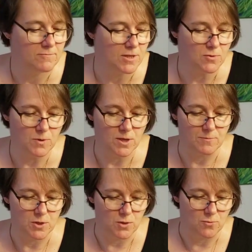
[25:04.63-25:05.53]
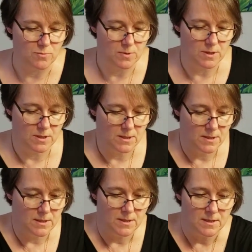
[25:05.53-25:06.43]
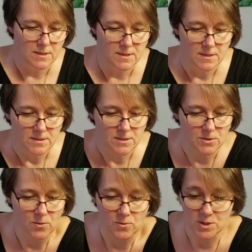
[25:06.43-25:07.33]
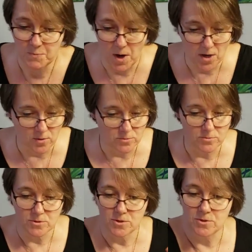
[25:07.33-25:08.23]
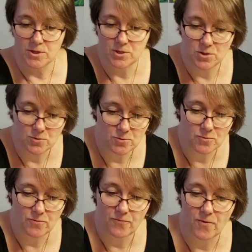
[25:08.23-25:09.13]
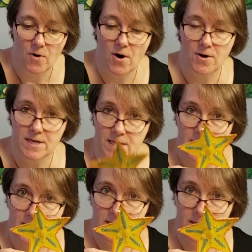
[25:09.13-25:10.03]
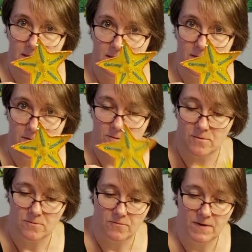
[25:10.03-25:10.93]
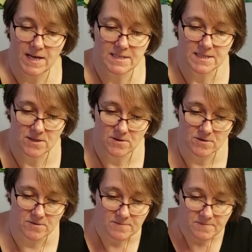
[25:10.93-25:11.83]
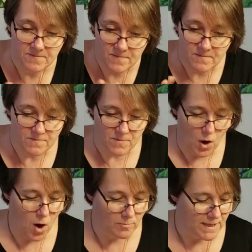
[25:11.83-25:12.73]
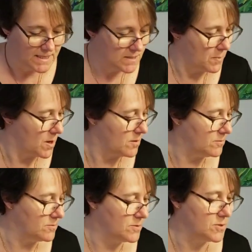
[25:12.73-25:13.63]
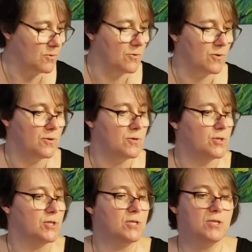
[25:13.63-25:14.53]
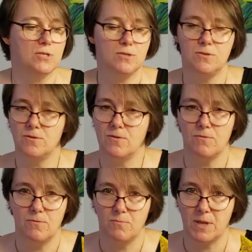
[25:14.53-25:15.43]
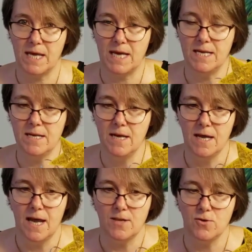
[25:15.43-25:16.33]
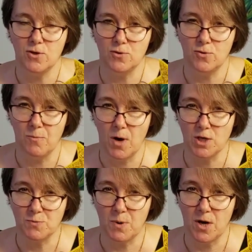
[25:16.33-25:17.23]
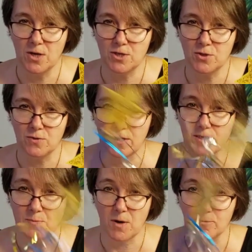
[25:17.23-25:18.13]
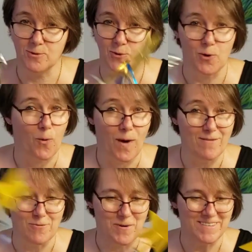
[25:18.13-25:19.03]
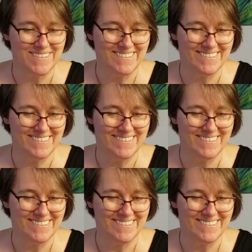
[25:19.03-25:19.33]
It's really up to you. So sparkles, you can do variety, fancier, complex sparkles, or just plain. And you can do the Modge Podge so that the sparkles don't go everywhere.